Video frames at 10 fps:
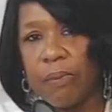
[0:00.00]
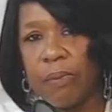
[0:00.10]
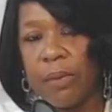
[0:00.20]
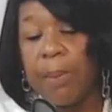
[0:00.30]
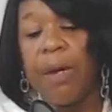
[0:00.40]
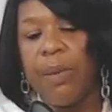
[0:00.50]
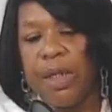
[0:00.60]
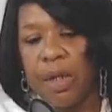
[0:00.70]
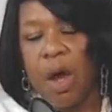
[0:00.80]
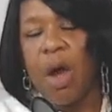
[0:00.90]
But we
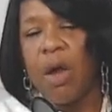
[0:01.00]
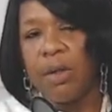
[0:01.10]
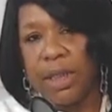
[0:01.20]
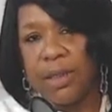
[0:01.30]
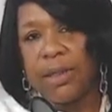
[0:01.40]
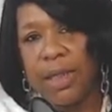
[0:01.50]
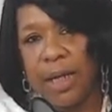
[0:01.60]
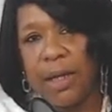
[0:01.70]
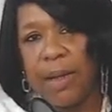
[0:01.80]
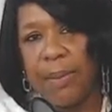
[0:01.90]
all need to
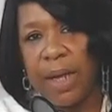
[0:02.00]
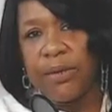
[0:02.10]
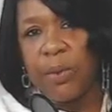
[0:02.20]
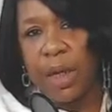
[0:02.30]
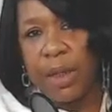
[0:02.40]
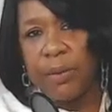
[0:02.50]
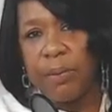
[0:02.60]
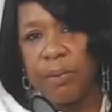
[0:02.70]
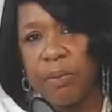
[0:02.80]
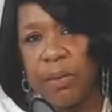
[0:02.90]
stand up as one
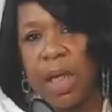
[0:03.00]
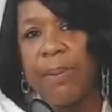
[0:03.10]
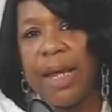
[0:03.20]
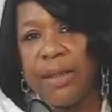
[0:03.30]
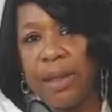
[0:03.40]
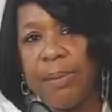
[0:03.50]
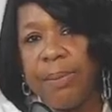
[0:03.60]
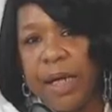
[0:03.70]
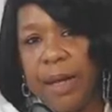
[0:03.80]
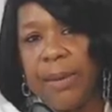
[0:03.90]
and make them
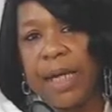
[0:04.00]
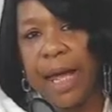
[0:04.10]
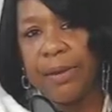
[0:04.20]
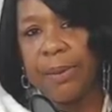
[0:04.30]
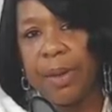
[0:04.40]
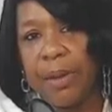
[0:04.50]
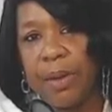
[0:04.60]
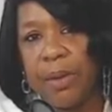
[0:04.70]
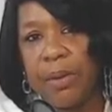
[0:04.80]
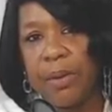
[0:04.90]
become accountable
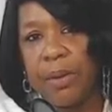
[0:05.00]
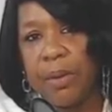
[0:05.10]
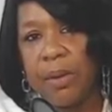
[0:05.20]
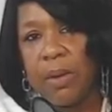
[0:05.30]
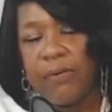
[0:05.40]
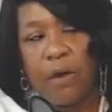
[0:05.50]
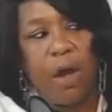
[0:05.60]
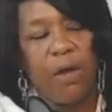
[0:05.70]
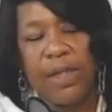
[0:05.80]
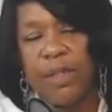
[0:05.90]
for
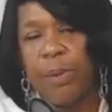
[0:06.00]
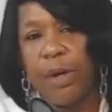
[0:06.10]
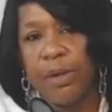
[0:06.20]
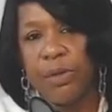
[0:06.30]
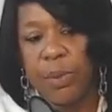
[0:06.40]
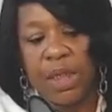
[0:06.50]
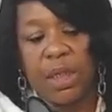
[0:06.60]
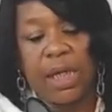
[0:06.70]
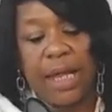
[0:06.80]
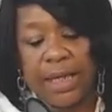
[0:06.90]
all these murders. We need to
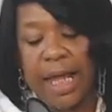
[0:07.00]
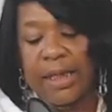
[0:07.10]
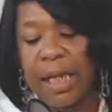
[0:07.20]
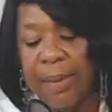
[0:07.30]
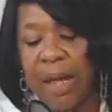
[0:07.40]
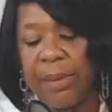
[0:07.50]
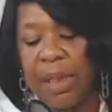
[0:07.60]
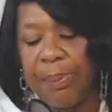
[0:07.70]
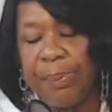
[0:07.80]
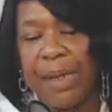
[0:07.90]
tally up how many
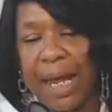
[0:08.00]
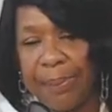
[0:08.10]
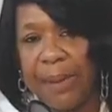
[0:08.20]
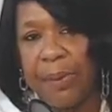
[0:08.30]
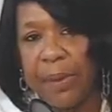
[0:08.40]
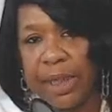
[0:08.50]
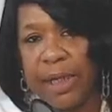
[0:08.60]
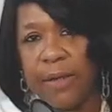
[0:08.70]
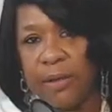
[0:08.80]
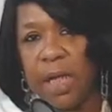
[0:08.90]
Black people were
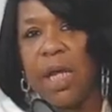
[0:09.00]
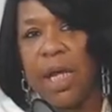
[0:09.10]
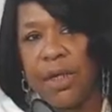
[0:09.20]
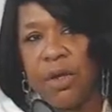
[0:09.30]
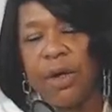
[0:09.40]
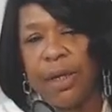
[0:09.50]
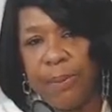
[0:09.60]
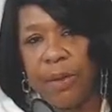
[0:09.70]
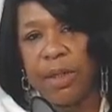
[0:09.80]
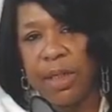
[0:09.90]
killed in your
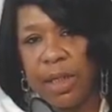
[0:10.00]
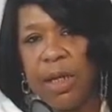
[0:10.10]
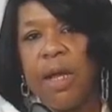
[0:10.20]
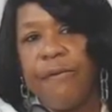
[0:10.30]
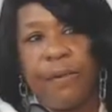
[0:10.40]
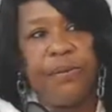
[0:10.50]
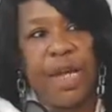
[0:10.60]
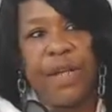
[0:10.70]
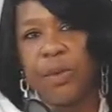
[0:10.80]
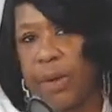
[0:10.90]
community from
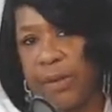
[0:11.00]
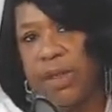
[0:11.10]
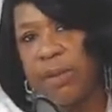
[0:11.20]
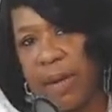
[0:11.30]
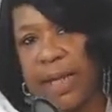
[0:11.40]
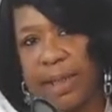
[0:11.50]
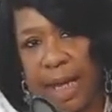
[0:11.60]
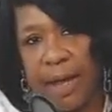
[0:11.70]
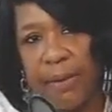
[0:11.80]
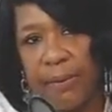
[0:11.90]
January to right now.